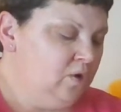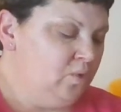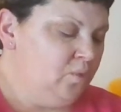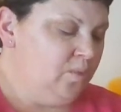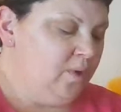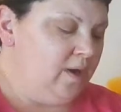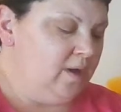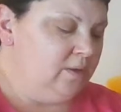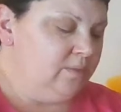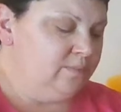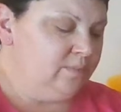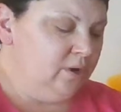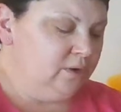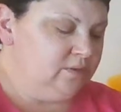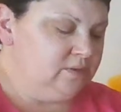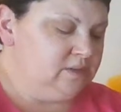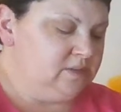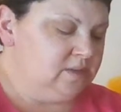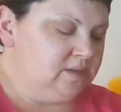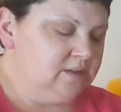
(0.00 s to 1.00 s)
Well,
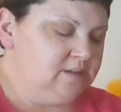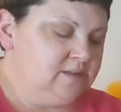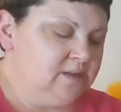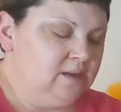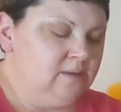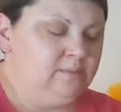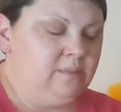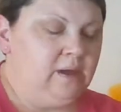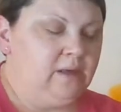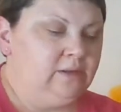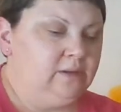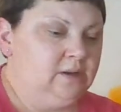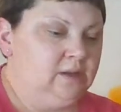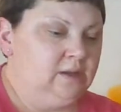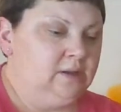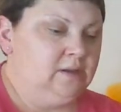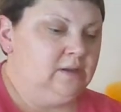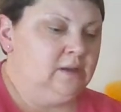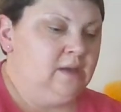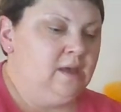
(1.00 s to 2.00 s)
mostly, said
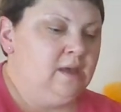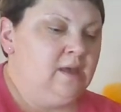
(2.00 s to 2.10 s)
Melody,